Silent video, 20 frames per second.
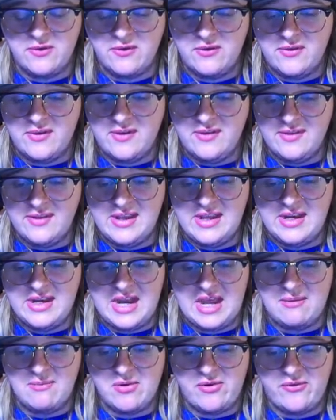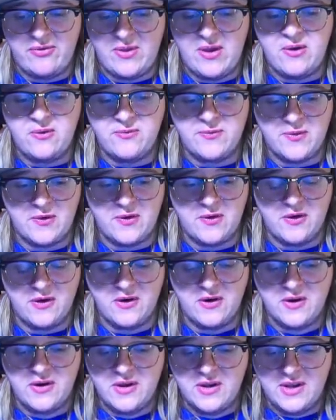16 damage, though, for
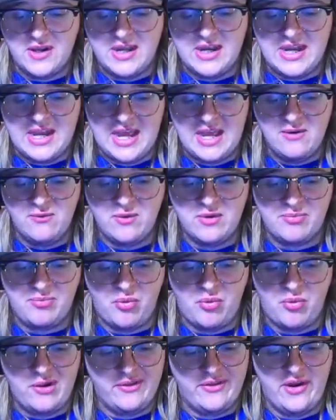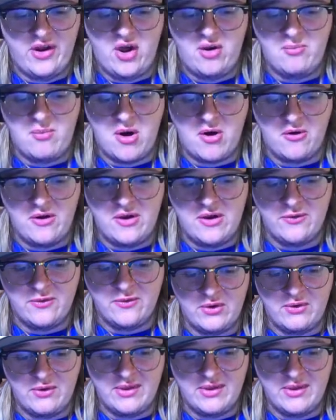getting hit with poison on Mario,